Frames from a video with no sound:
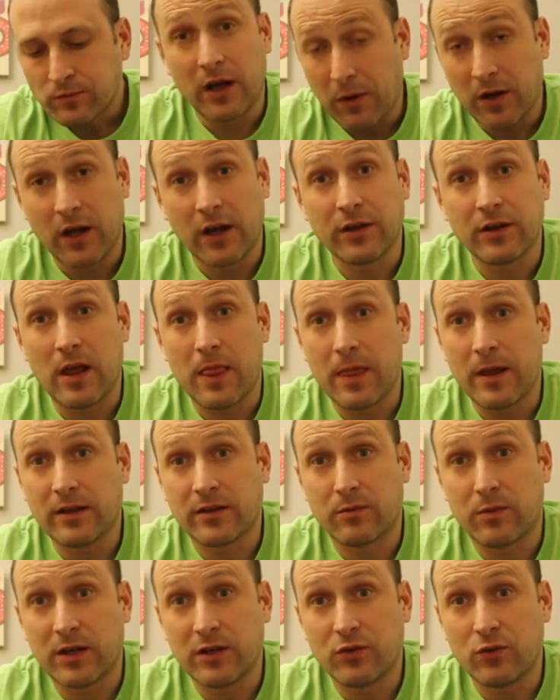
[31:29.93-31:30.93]
But
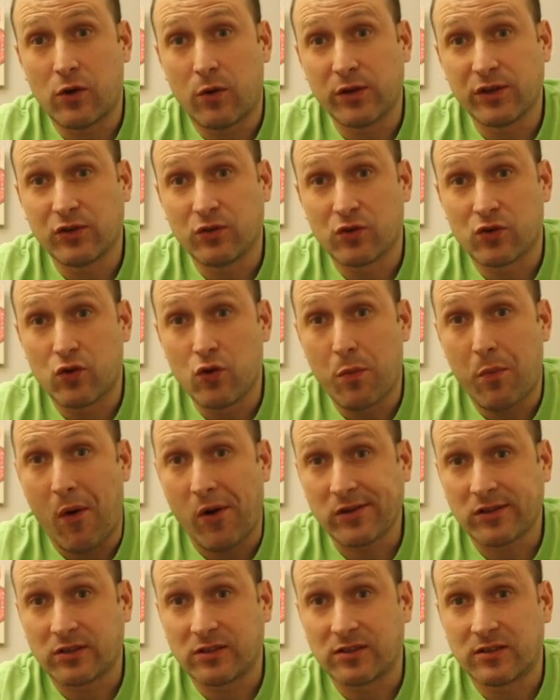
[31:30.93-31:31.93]
that's why you always use
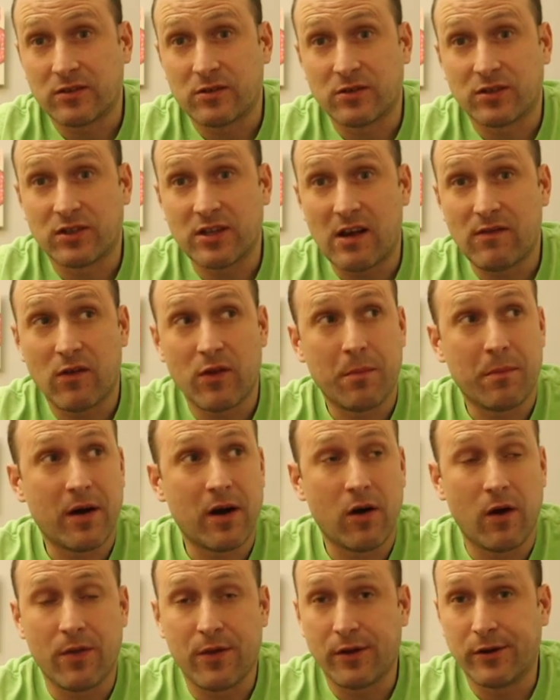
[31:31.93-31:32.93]
coupons, just the same on
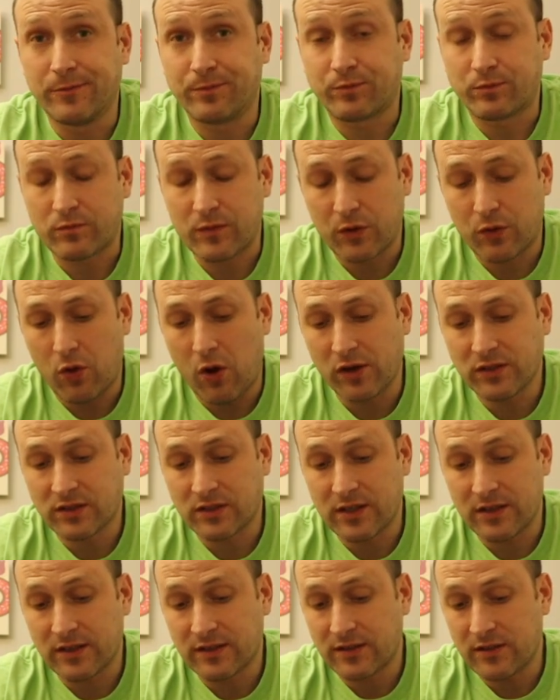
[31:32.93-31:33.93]
the
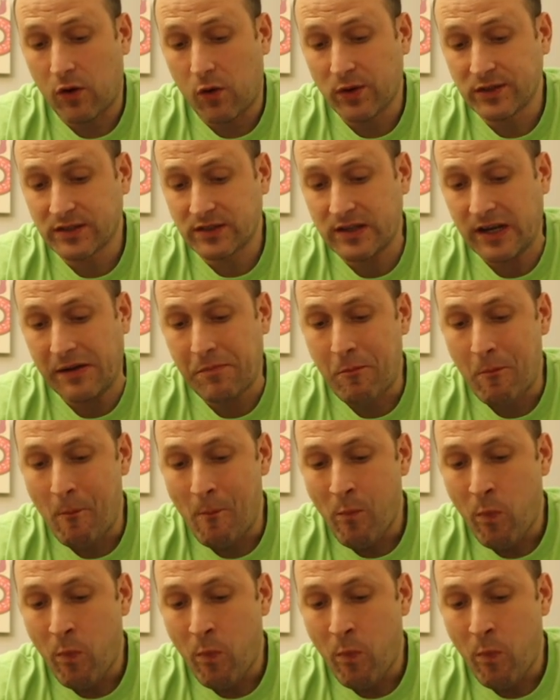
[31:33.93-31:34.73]
cost, as I always say.